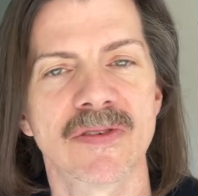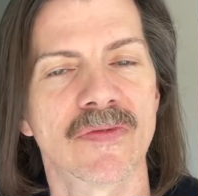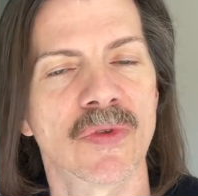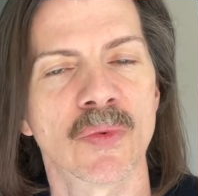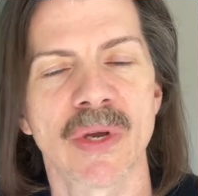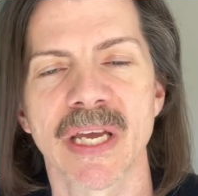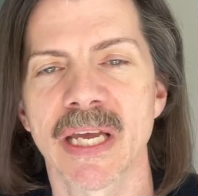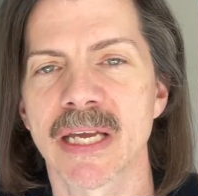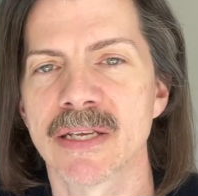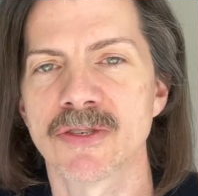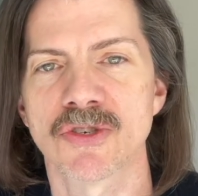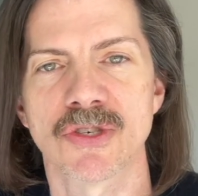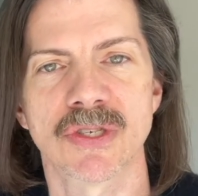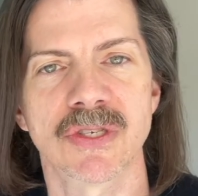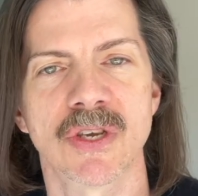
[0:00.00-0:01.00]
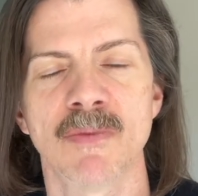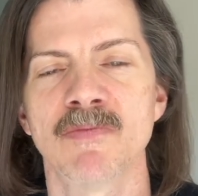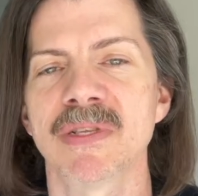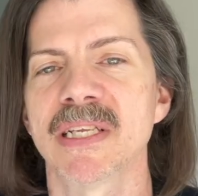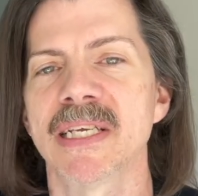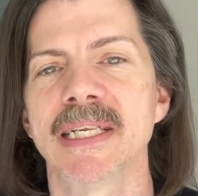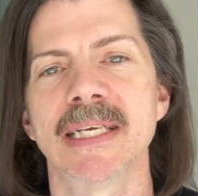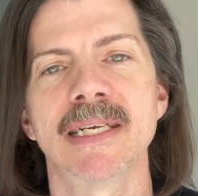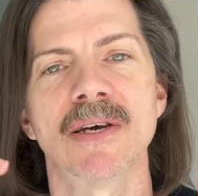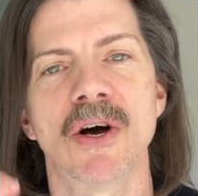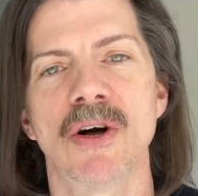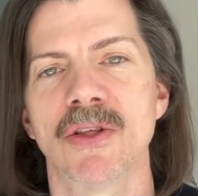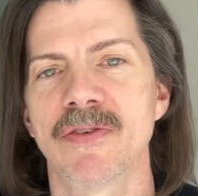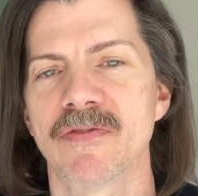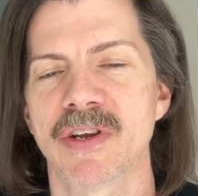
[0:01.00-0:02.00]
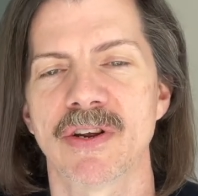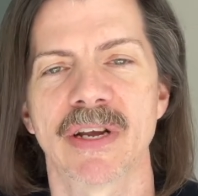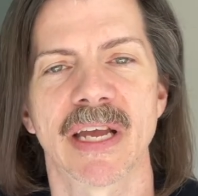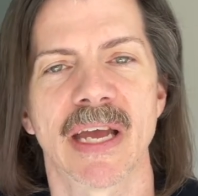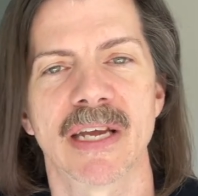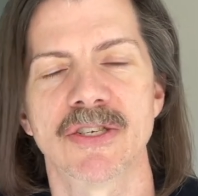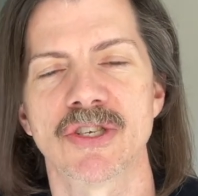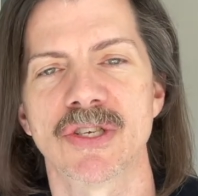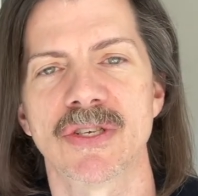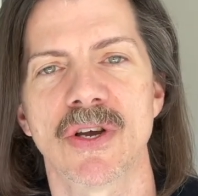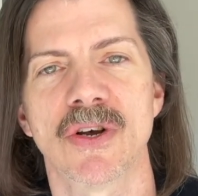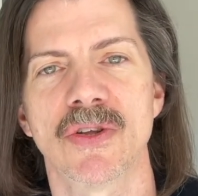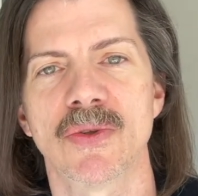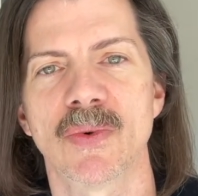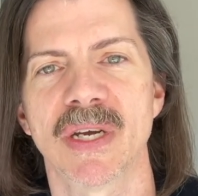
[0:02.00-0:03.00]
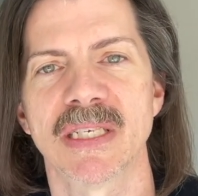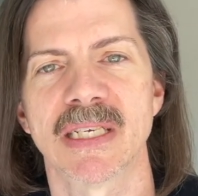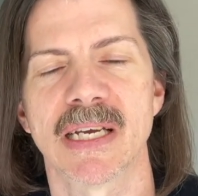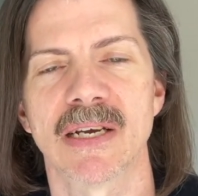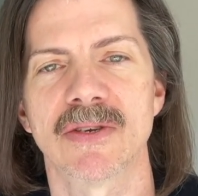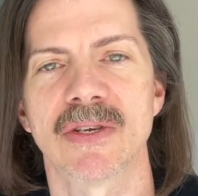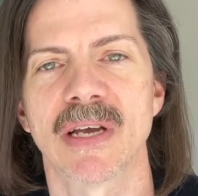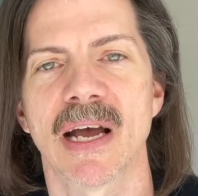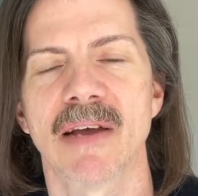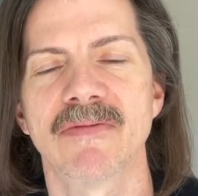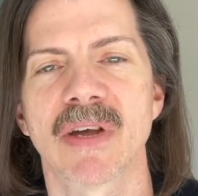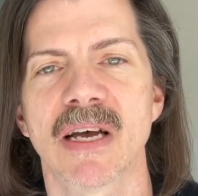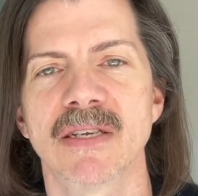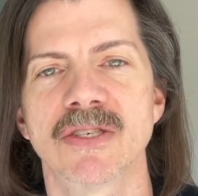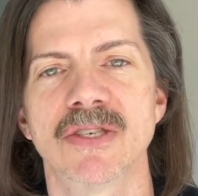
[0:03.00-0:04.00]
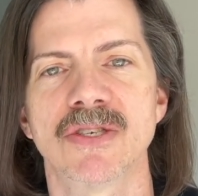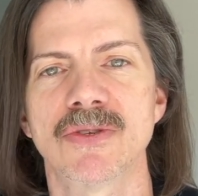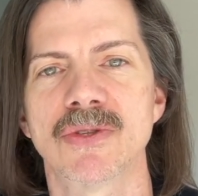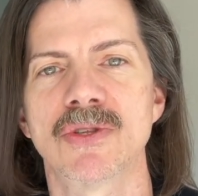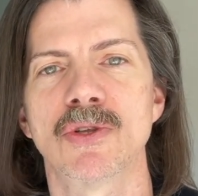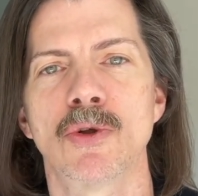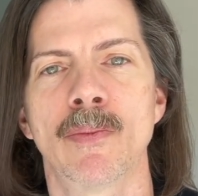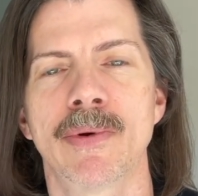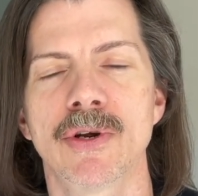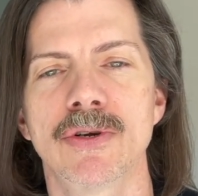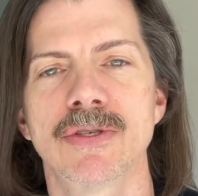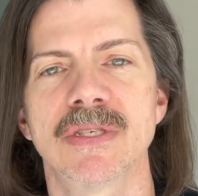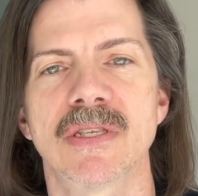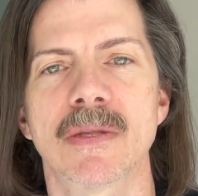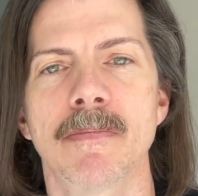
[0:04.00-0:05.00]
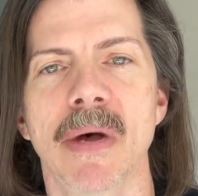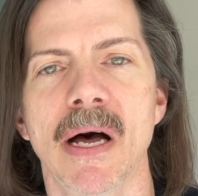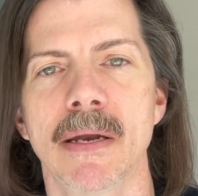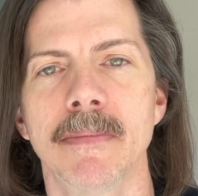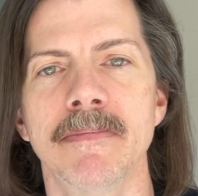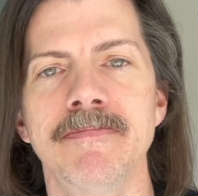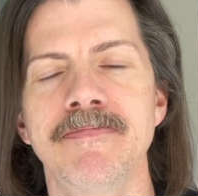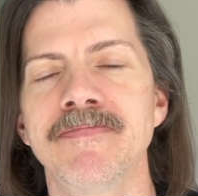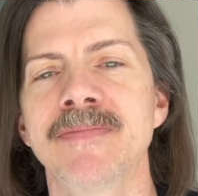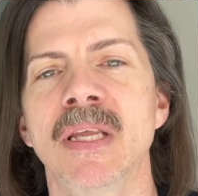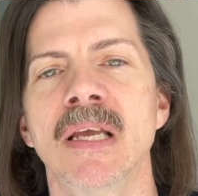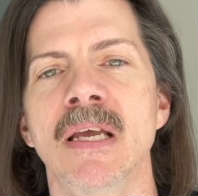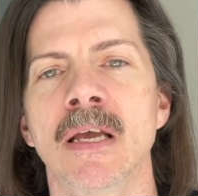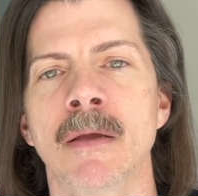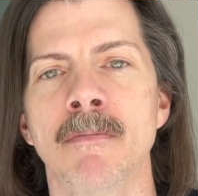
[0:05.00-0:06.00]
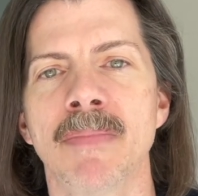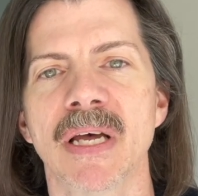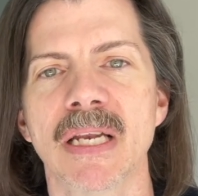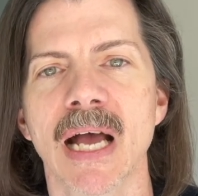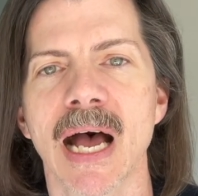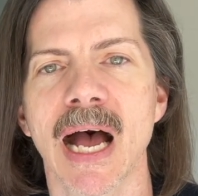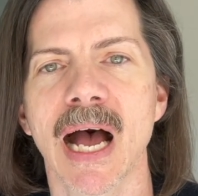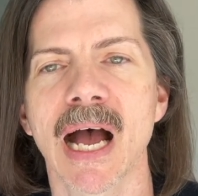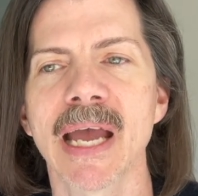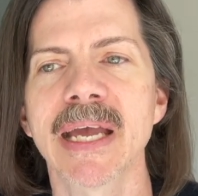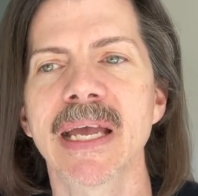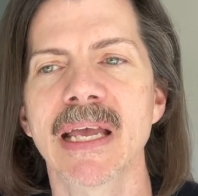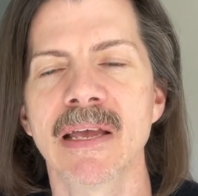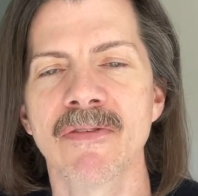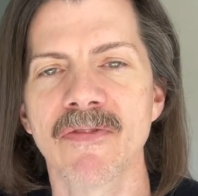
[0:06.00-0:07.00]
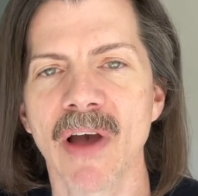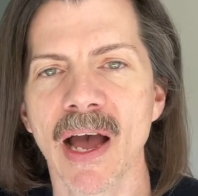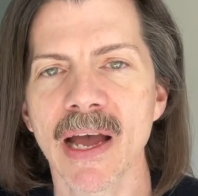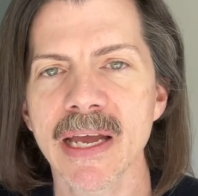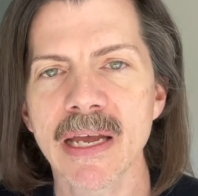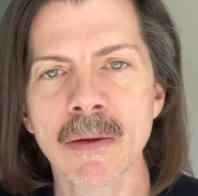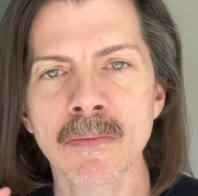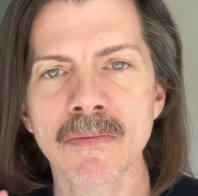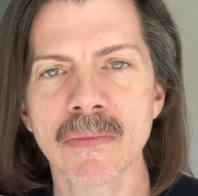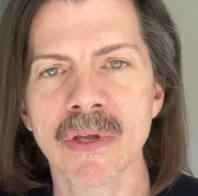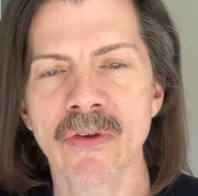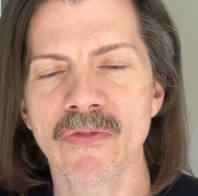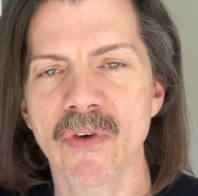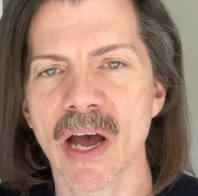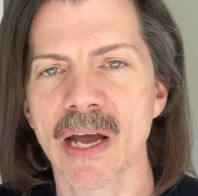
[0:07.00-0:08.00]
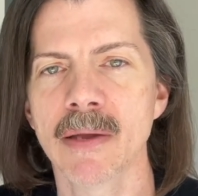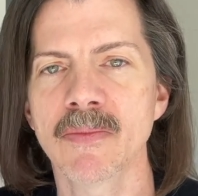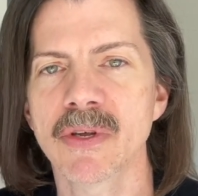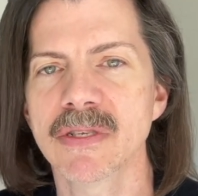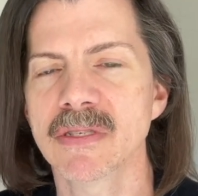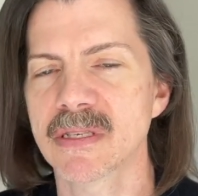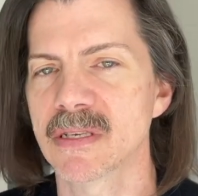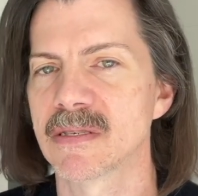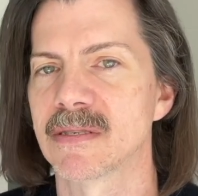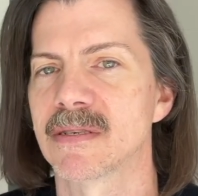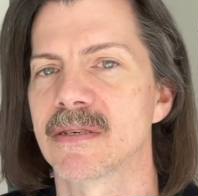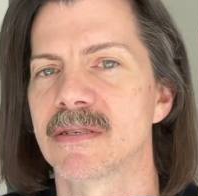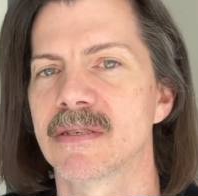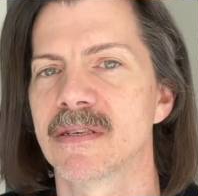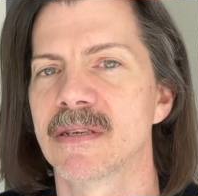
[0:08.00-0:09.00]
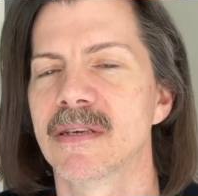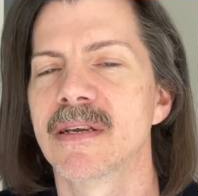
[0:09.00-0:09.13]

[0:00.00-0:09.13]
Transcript: of the week is just completing all the variegation all the way down. I've got to do the little birds at the bottom. But I, if I am, if I am consistent,